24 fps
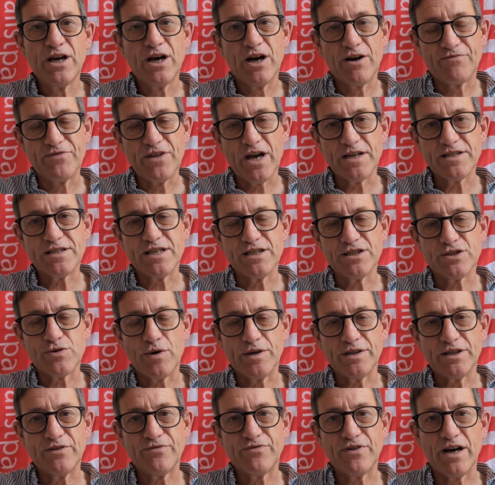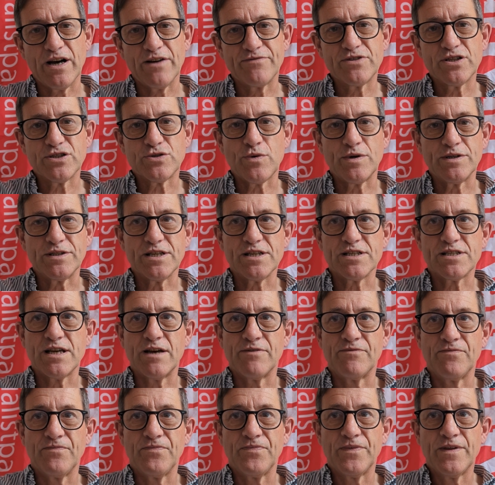of 1925 to
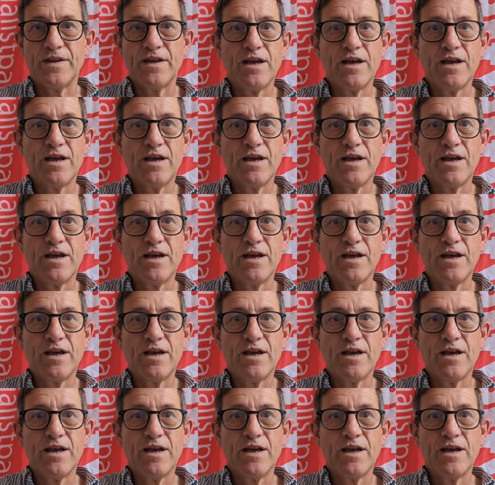27,